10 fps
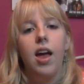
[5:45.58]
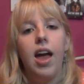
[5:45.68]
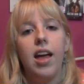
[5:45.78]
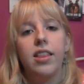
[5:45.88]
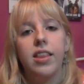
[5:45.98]

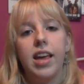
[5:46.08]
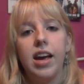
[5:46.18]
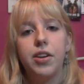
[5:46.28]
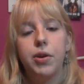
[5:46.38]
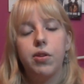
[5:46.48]
and the
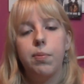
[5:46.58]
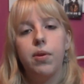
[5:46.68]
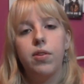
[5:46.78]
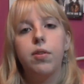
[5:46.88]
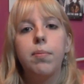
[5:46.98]
guy she was
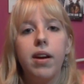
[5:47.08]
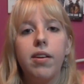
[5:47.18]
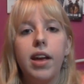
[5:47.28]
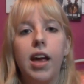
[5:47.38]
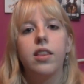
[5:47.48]
supposed to
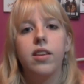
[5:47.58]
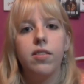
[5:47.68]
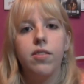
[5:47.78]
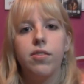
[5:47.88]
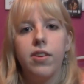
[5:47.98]
marry
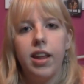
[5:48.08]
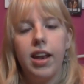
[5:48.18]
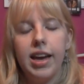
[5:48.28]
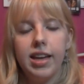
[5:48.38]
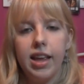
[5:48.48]
doesn't really
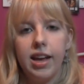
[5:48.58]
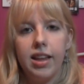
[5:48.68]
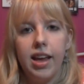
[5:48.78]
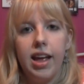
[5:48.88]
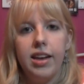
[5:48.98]
like
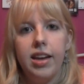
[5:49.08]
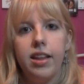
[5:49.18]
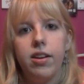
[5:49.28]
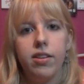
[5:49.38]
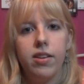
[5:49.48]
that, and
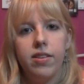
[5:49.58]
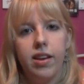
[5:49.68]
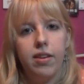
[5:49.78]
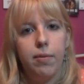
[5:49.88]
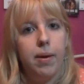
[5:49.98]
neither does
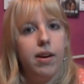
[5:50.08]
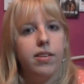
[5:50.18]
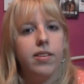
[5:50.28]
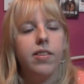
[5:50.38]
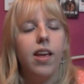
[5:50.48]
his
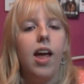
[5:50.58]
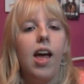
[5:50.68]
parents,